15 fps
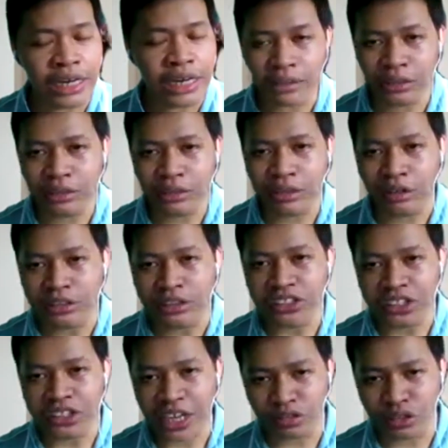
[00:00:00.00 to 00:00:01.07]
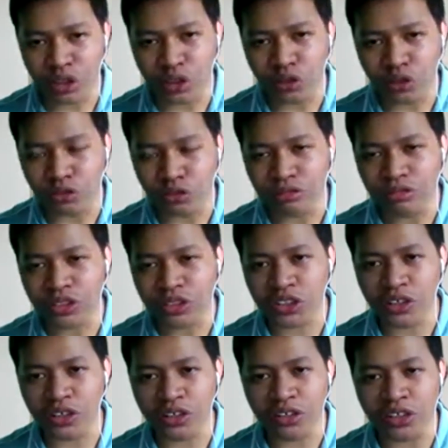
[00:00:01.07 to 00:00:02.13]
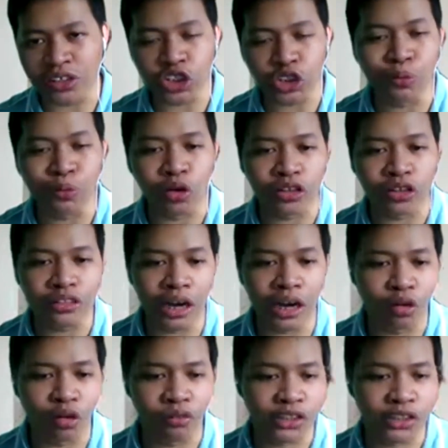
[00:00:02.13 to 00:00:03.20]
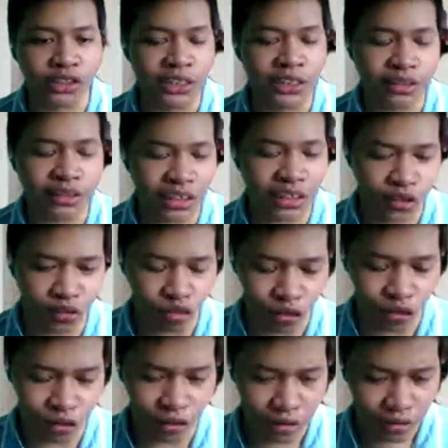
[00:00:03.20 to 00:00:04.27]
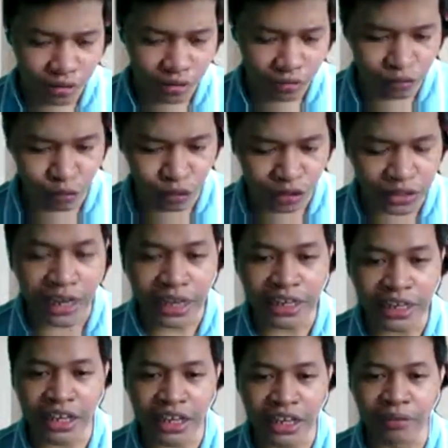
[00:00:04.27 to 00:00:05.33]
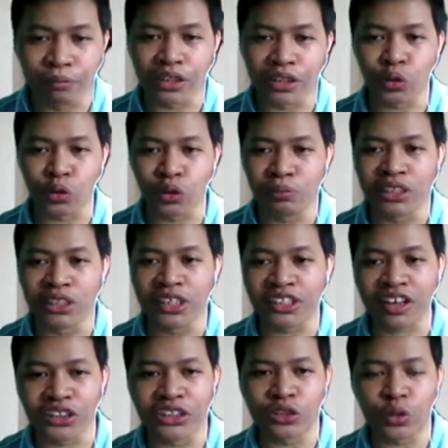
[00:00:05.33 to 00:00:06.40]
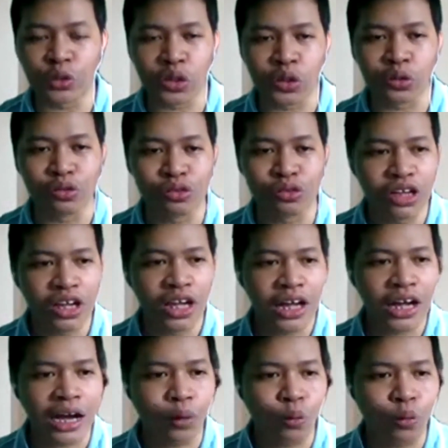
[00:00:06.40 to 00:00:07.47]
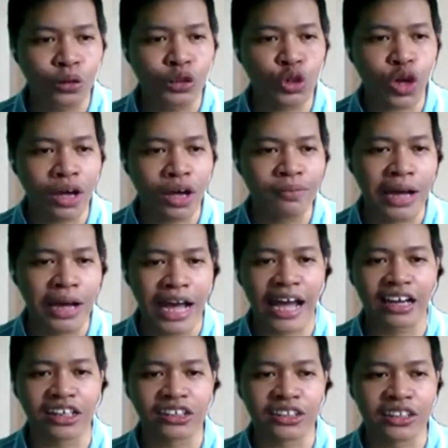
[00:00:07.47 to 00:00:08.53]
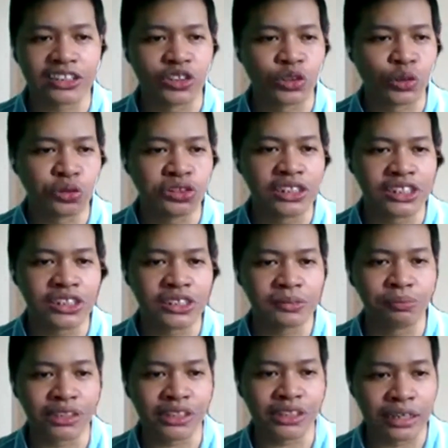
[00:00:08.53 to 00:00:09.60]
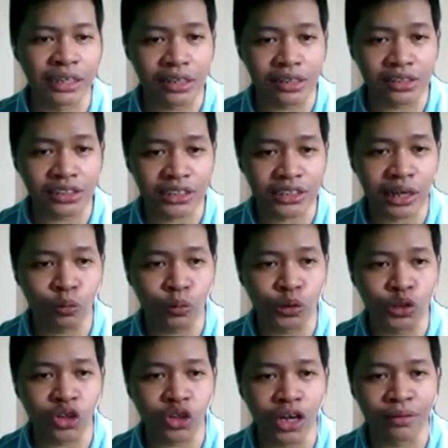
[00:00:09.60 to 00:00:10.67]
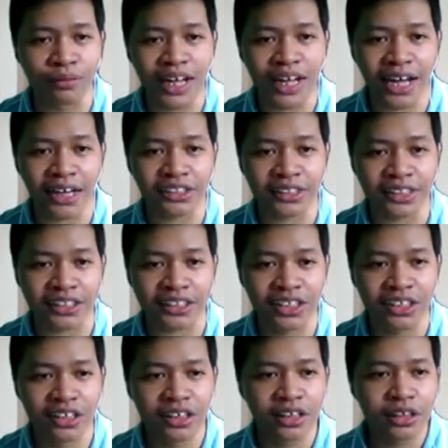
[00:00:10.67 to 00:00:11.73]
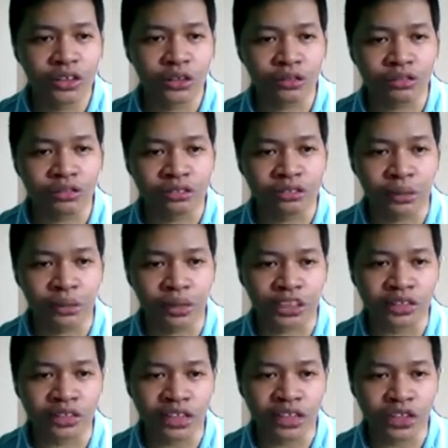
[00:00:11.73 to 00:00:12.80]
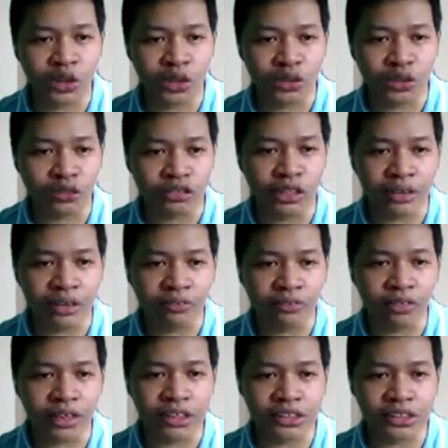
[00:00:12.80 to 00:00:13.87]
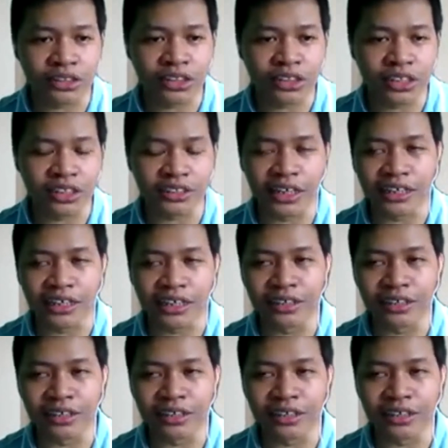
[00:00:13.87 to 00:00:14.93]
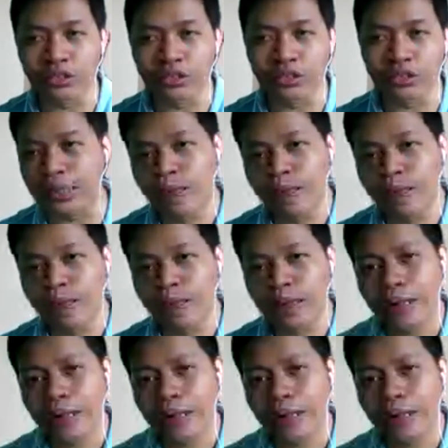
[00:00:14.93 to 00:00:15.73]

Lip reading: Later on this afternoon, Sir Richmond, our facilitator for the LMS, would be discussing to you how would you have access to these materials, how would you have access through the presentation, to the references, and to the